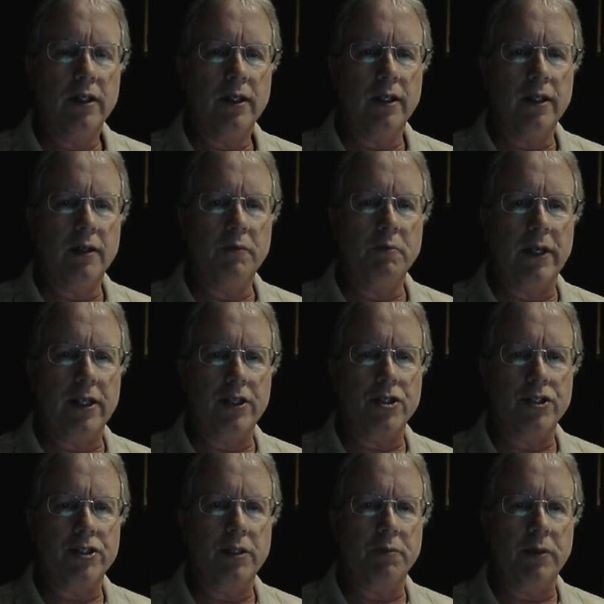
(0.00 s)
but it's
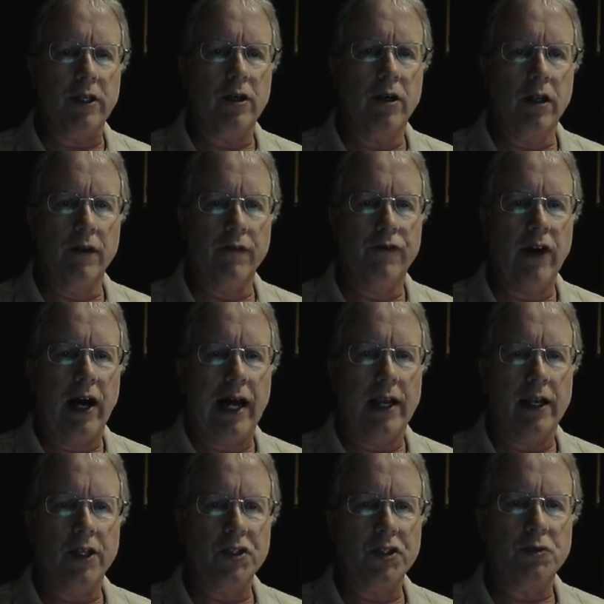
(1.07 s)
just simply called
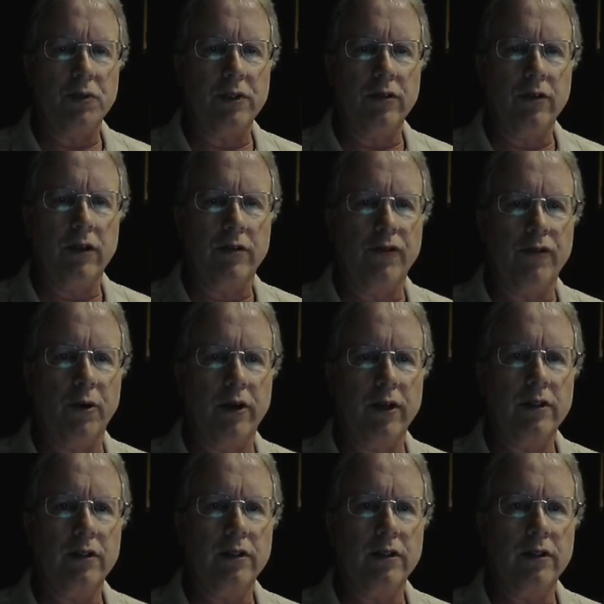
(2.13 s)
Files when you look for it